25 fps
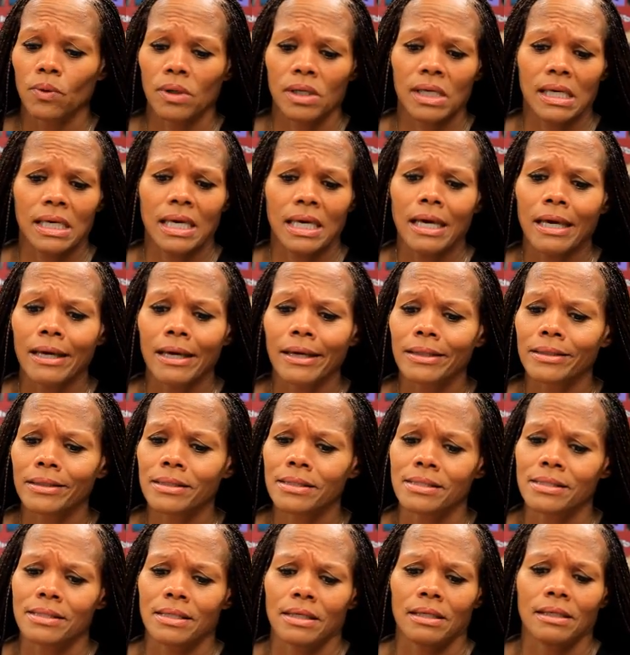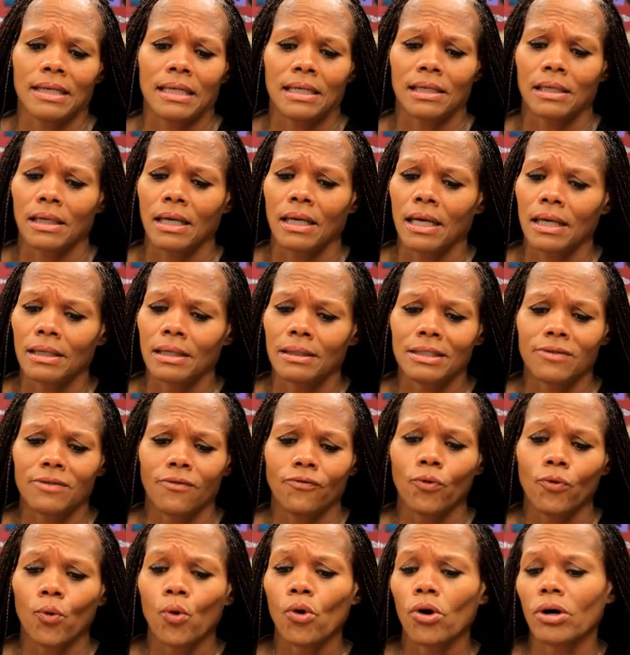kids and
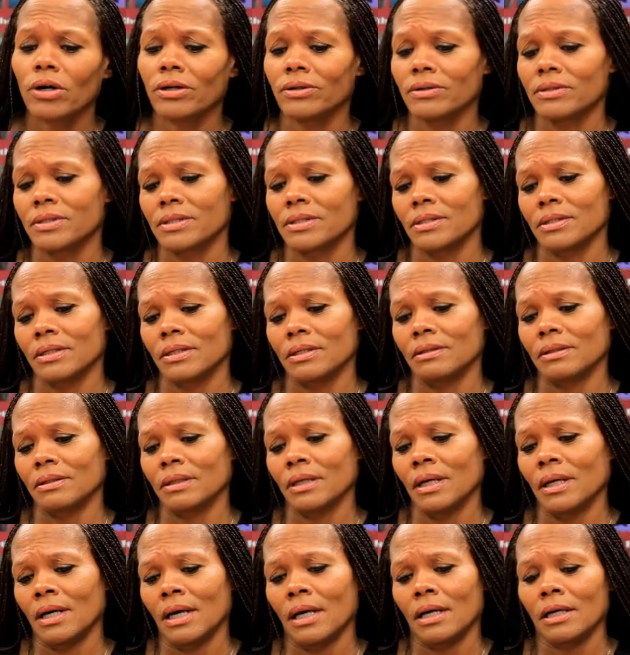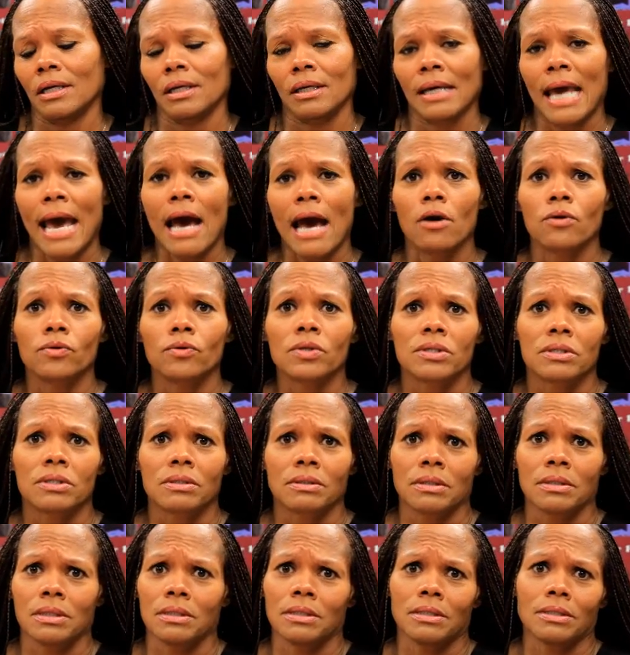divorce and
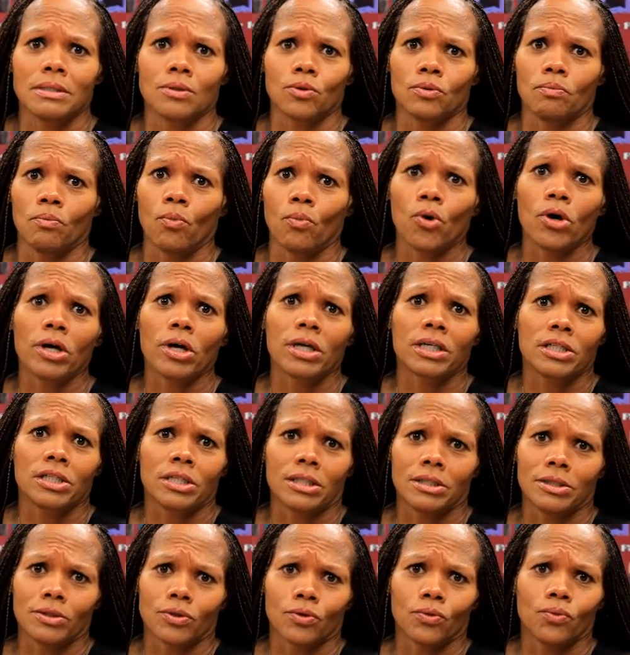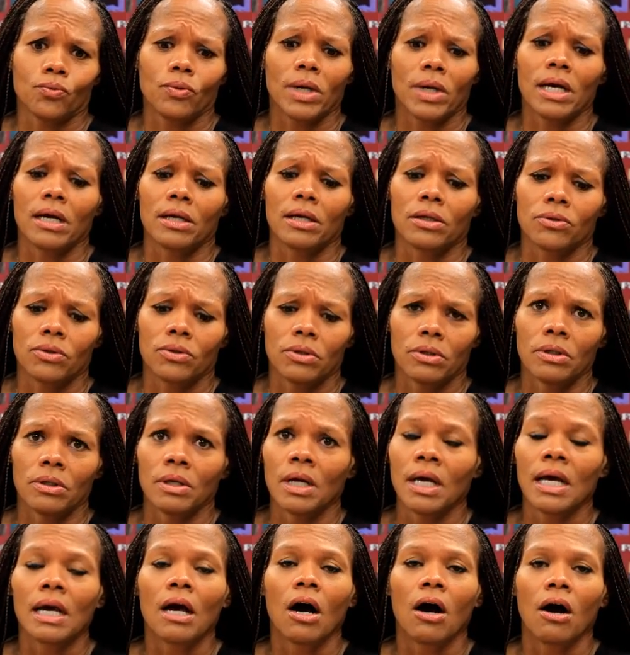houses or mortgages or rent or
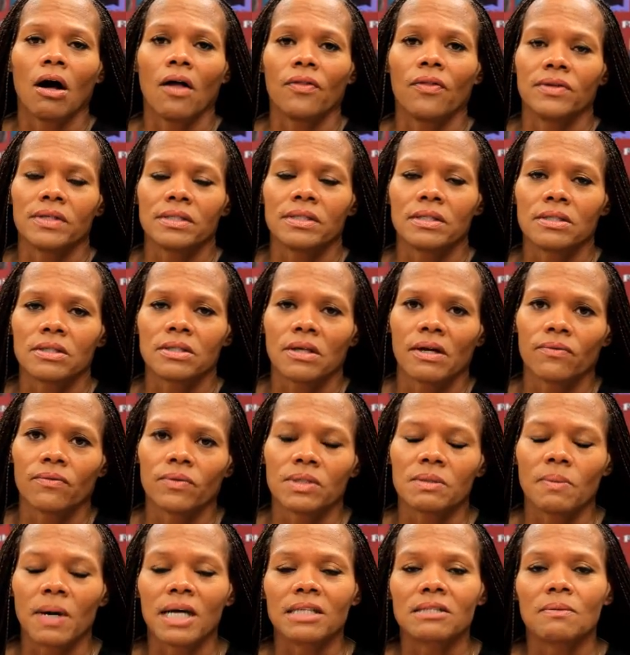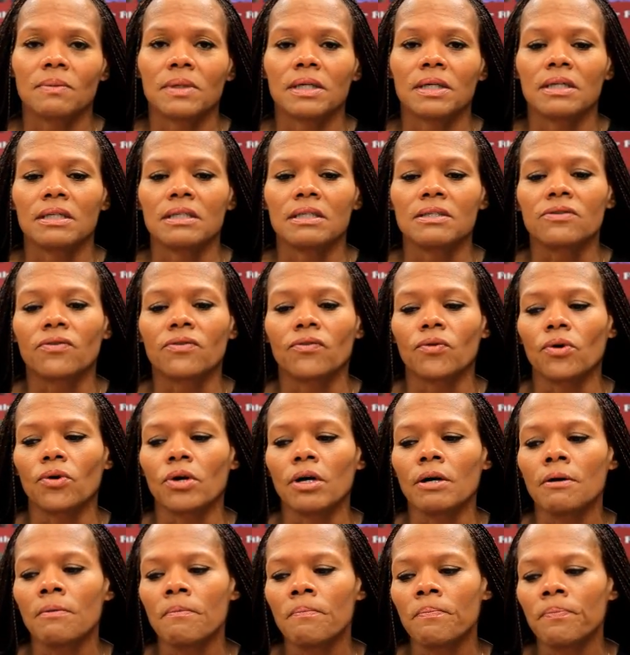all these things you have responsibilities
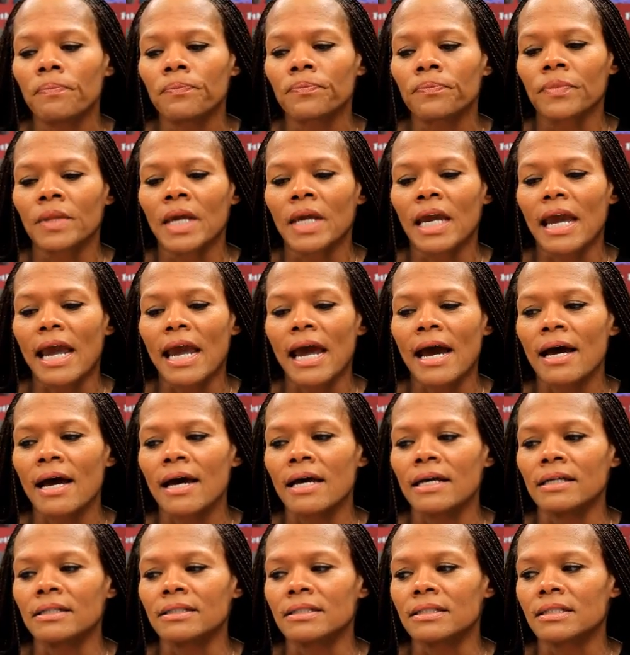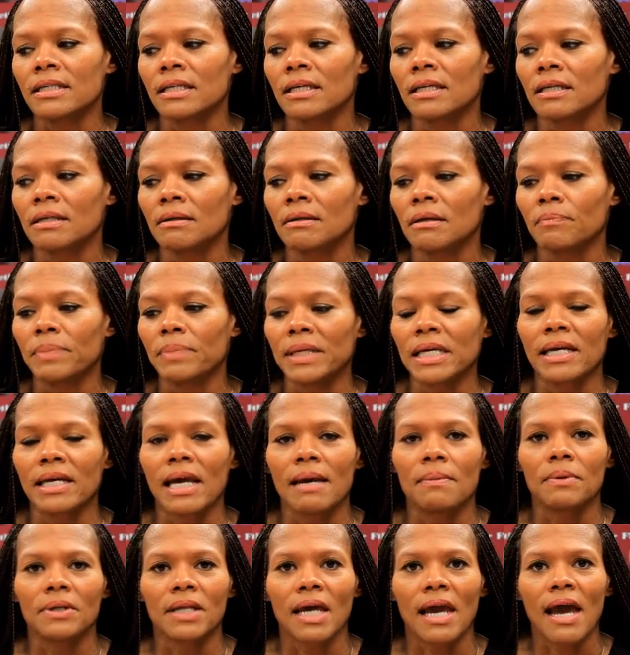for. And being
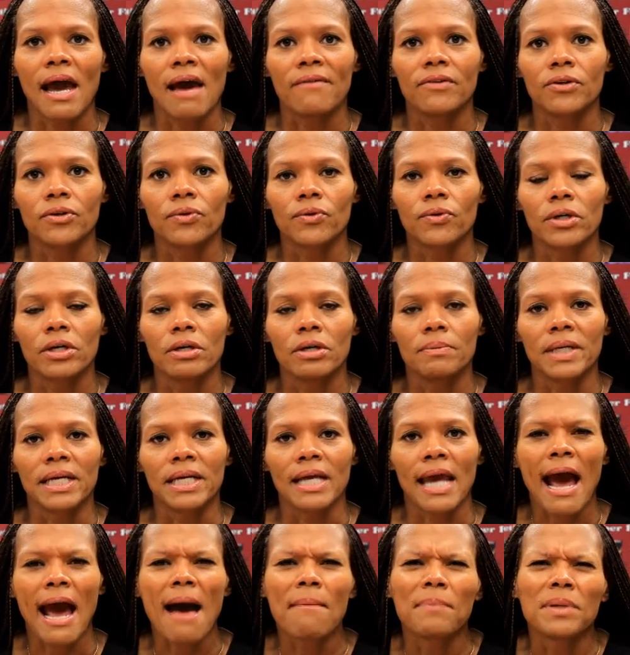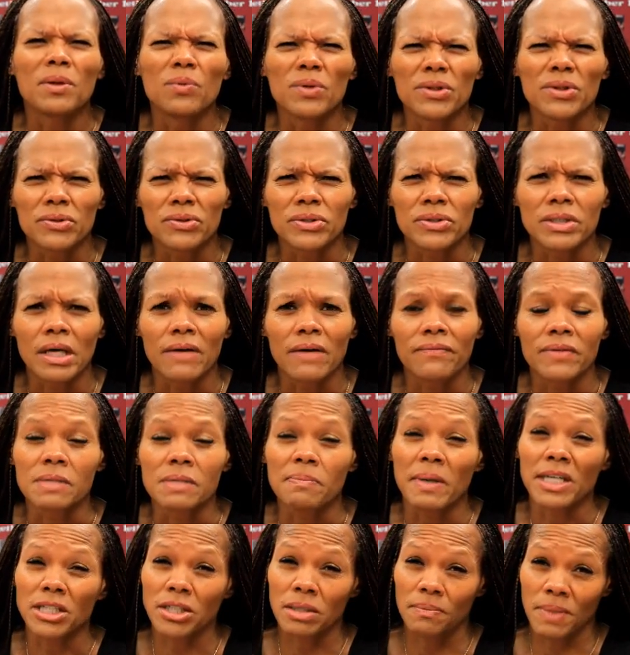able to have a career, being happy with yourself,
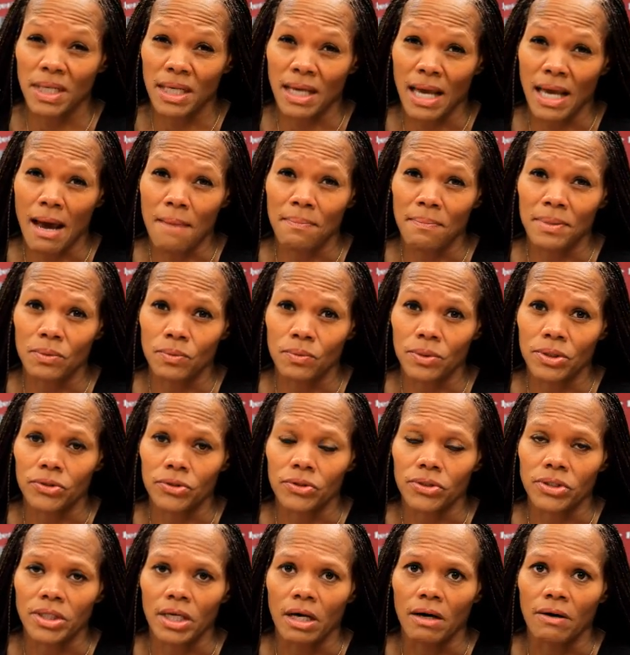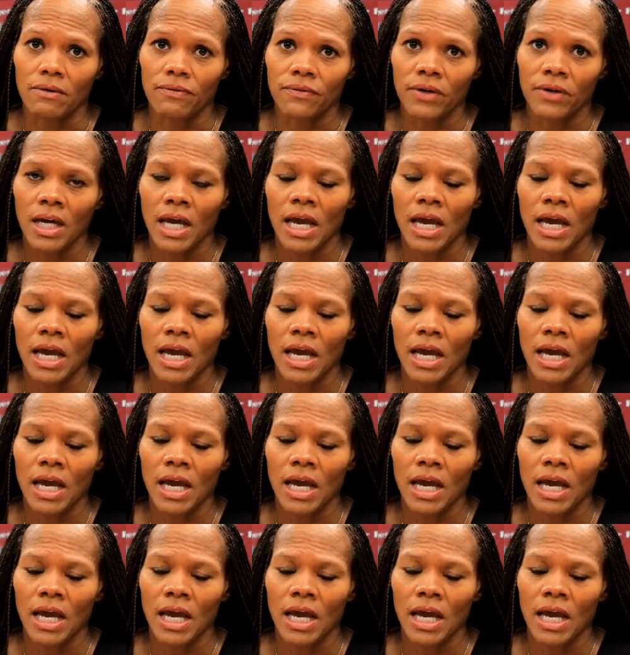especially being happy with yourself.